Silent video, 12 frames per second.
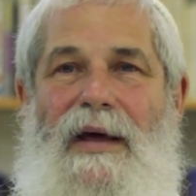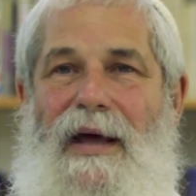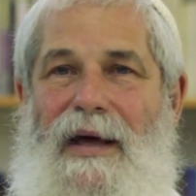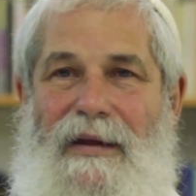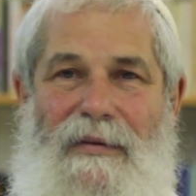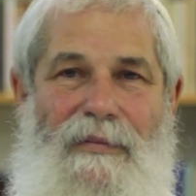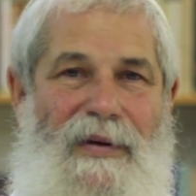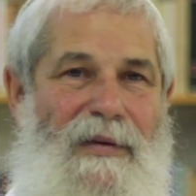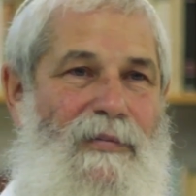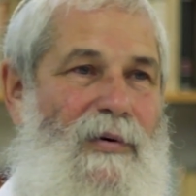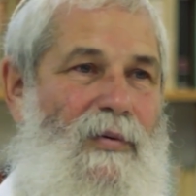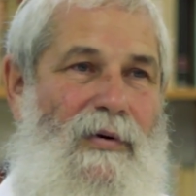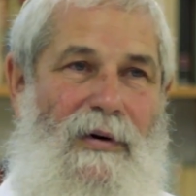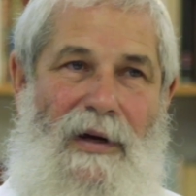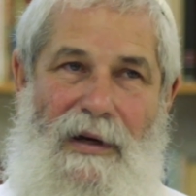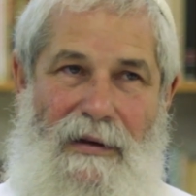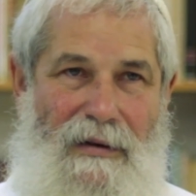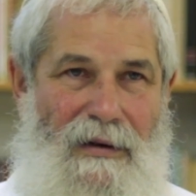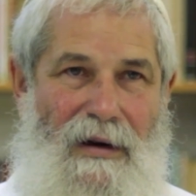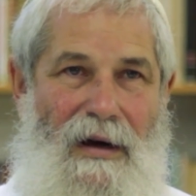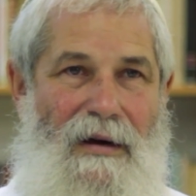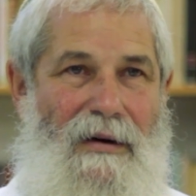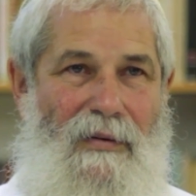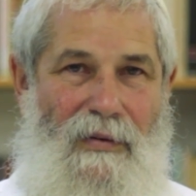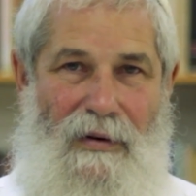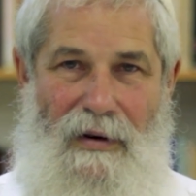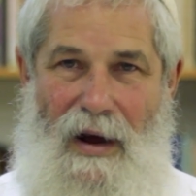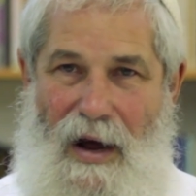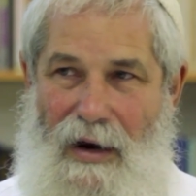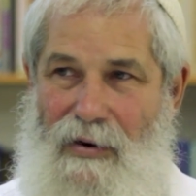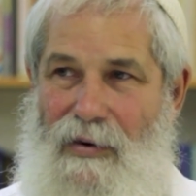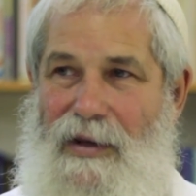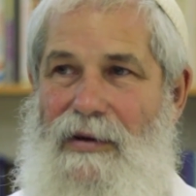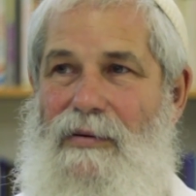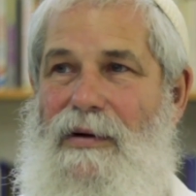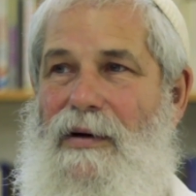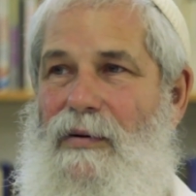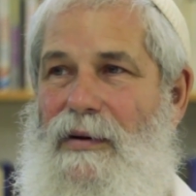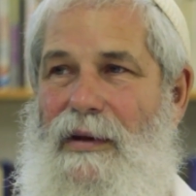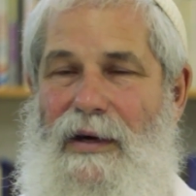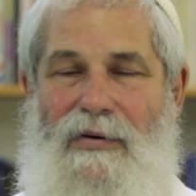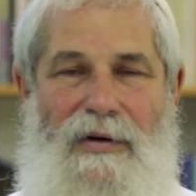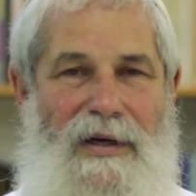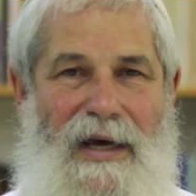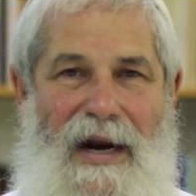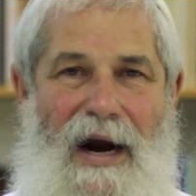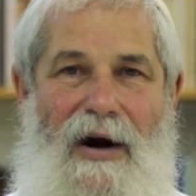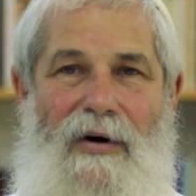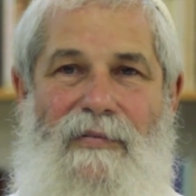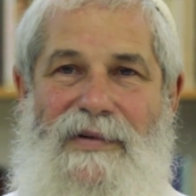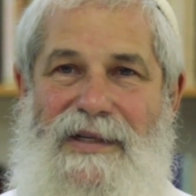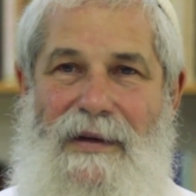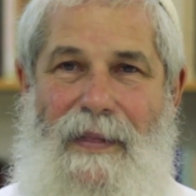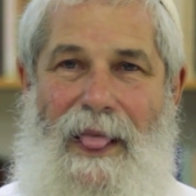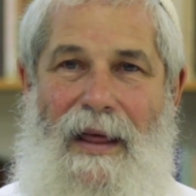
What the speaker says: and people were hungry, they couldn't get arms.